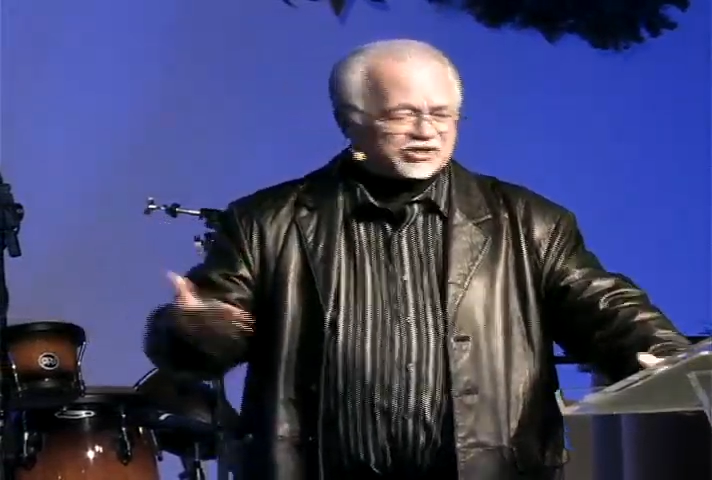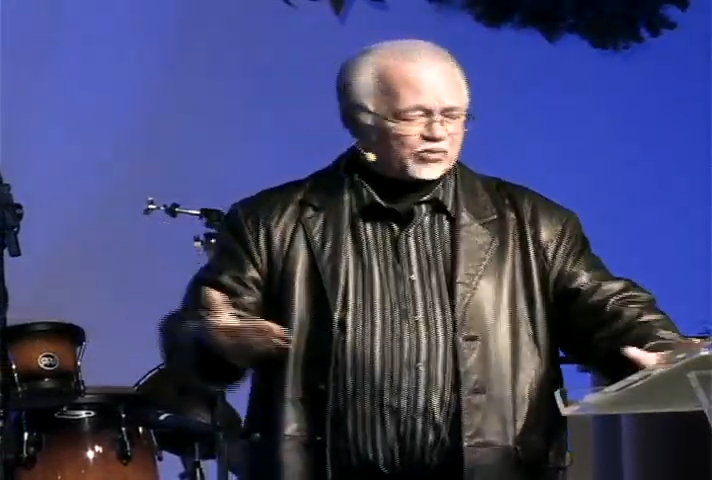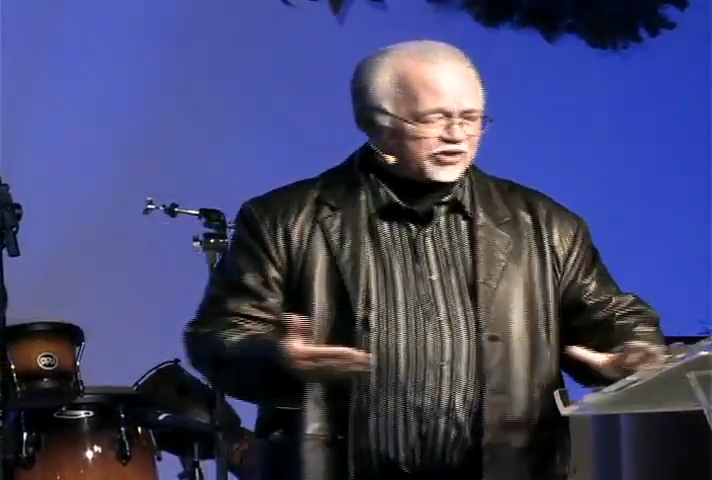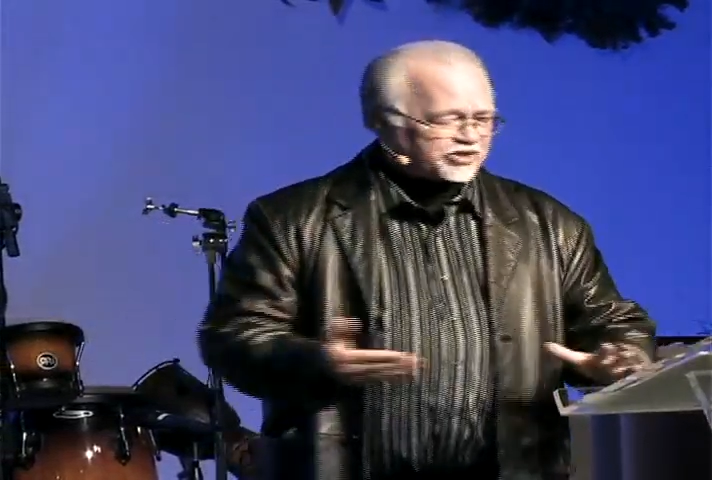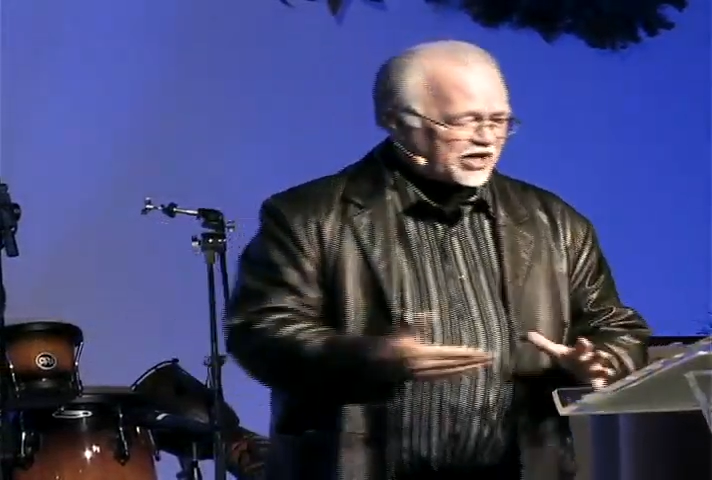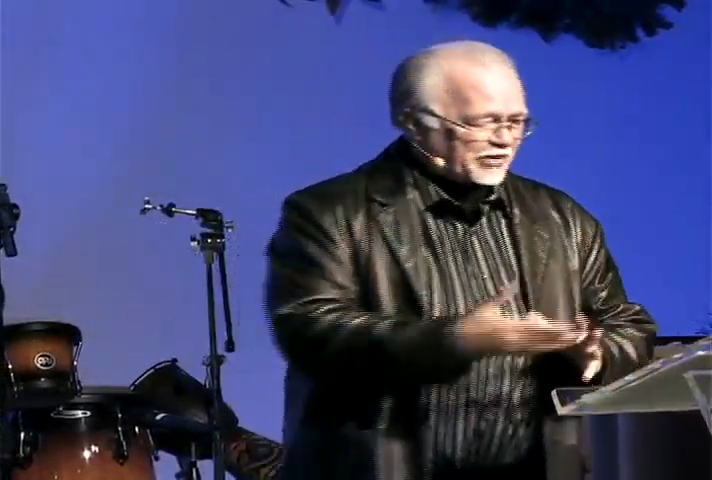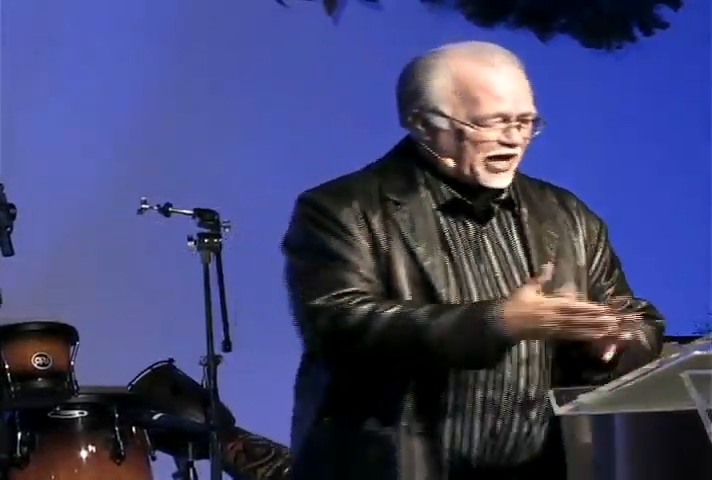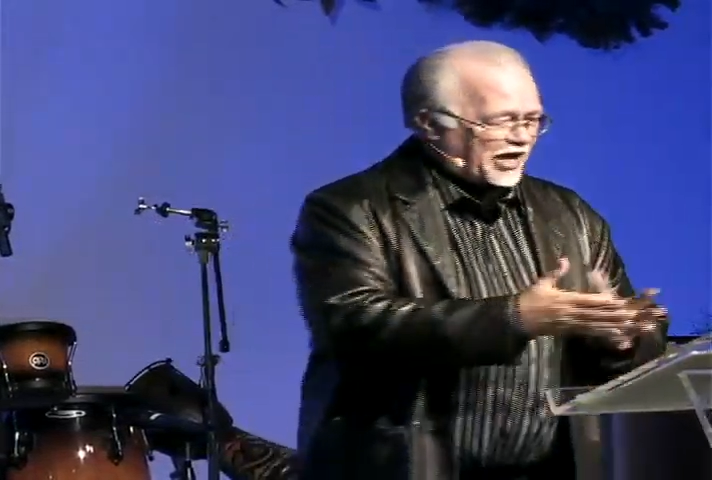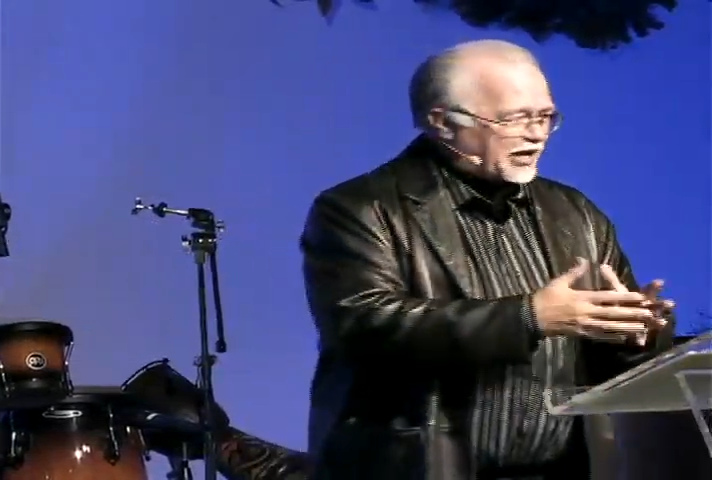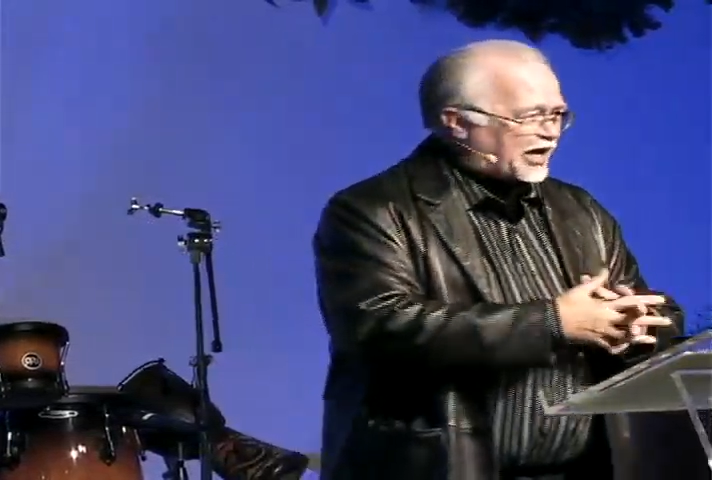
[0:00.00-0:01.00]
At one time,
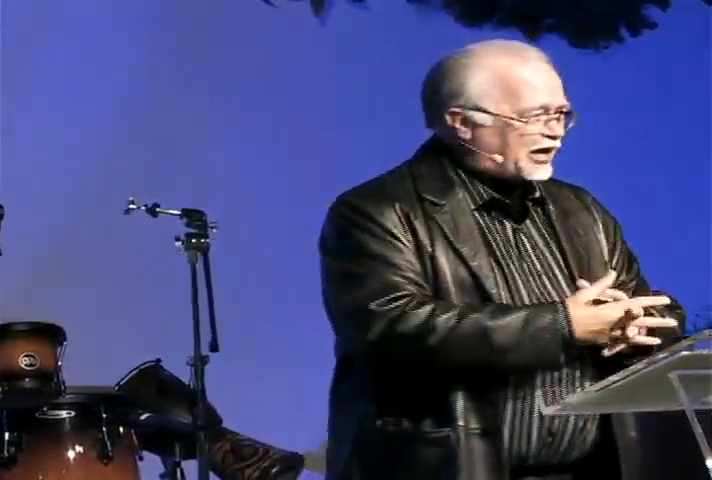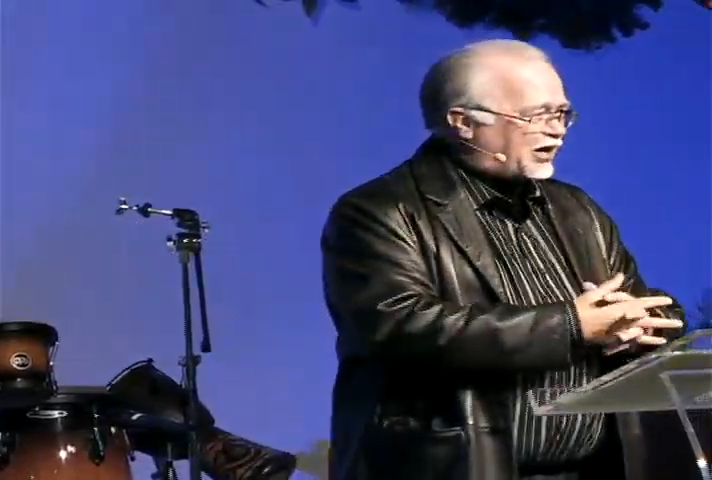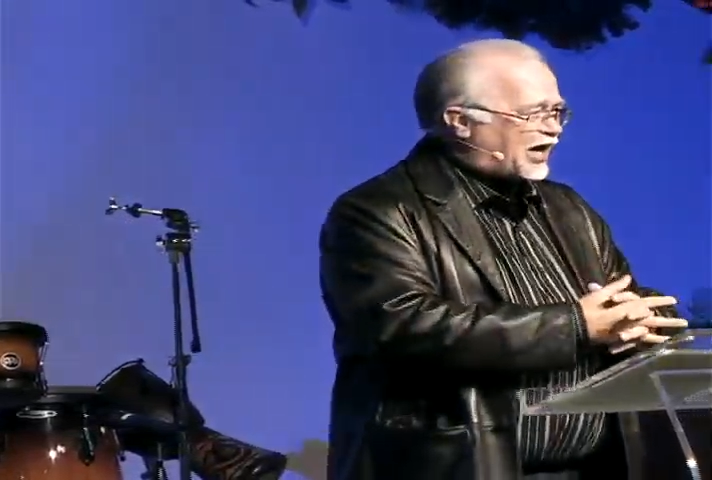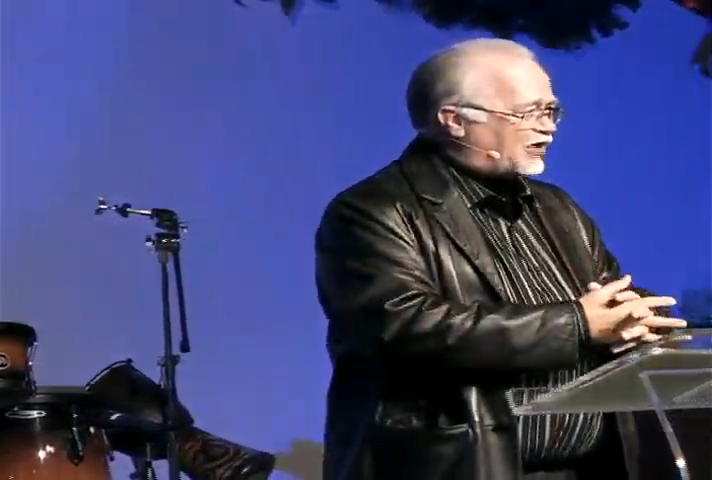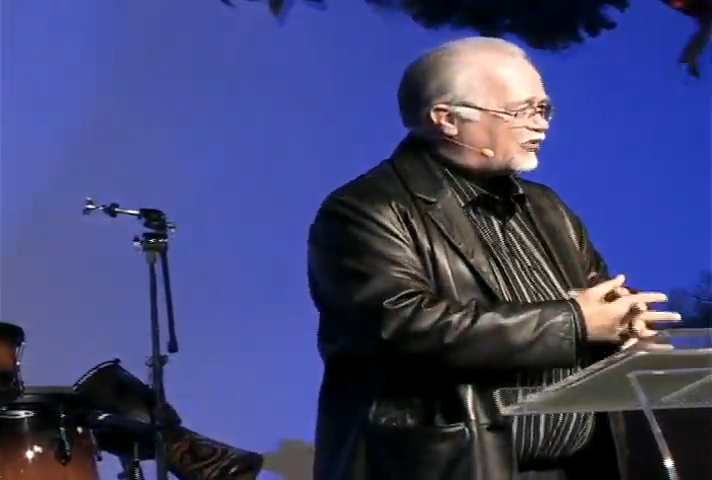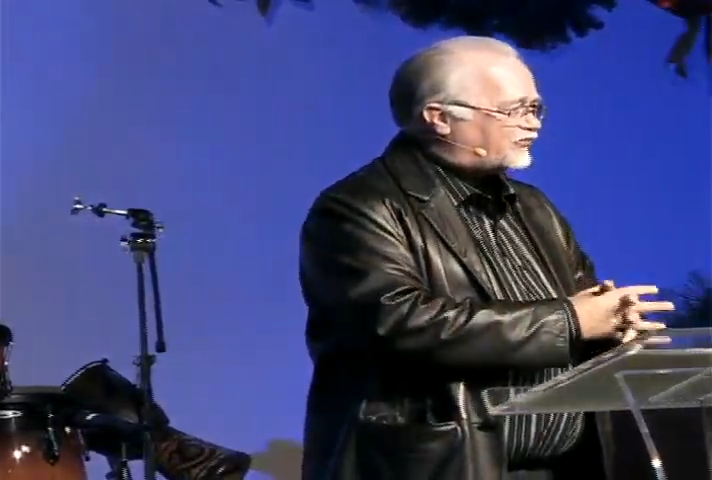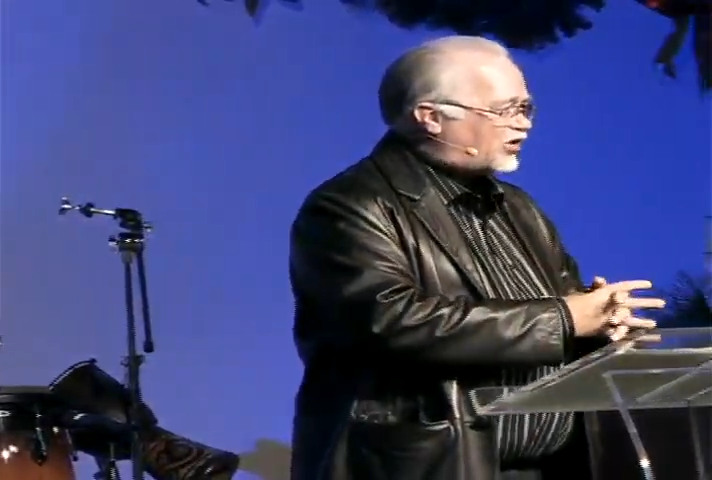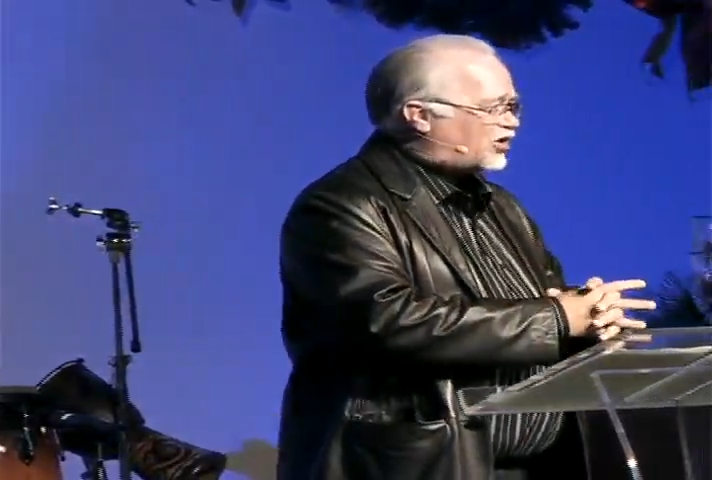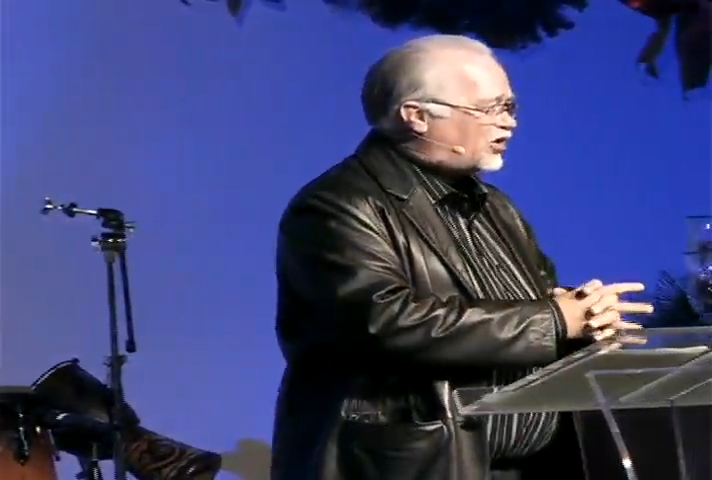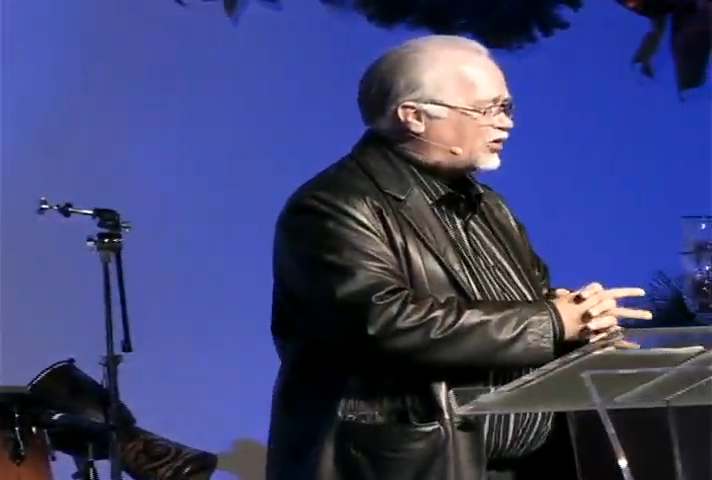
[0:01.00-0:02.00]
I had how how
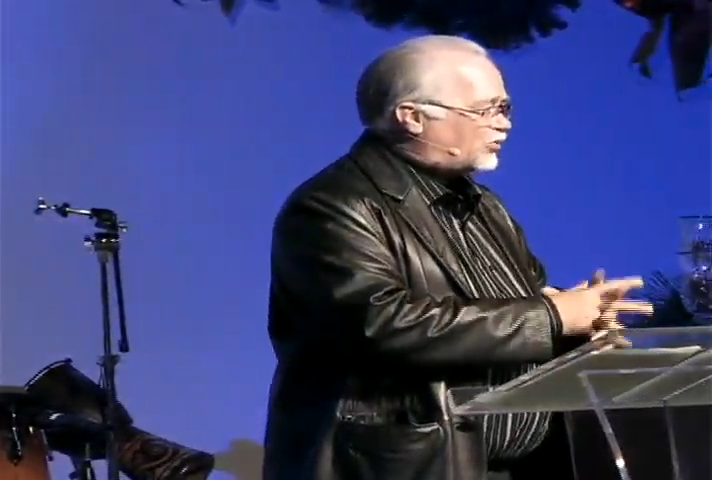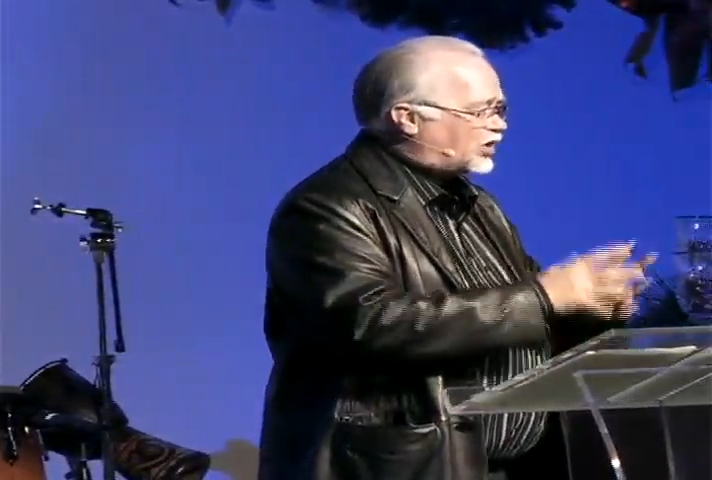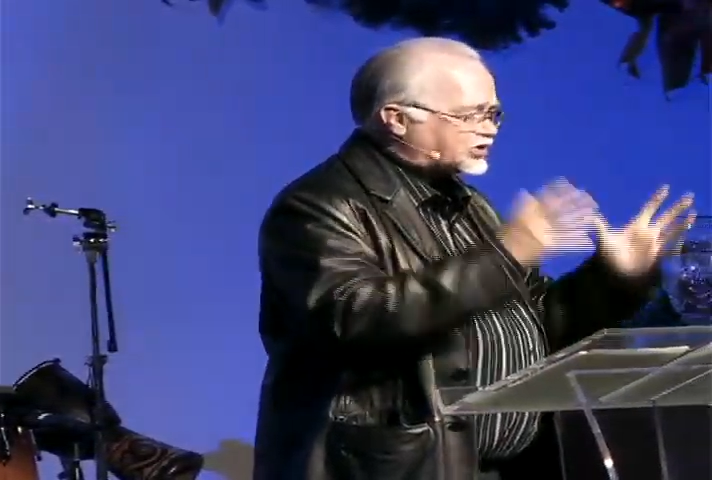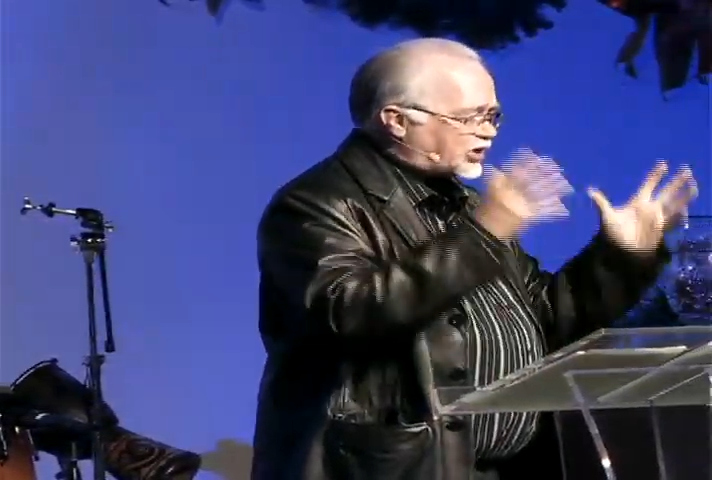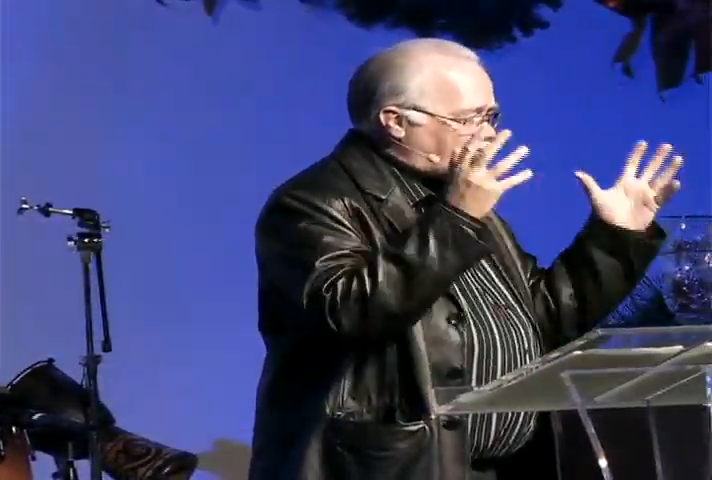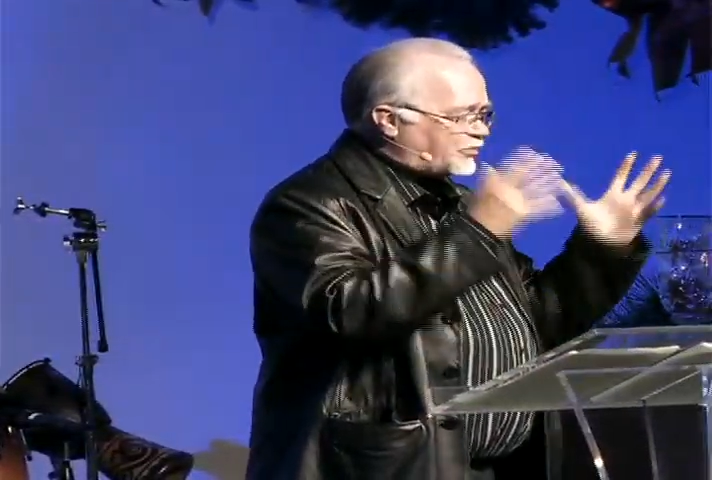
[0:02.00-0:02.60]
far long it was. I don't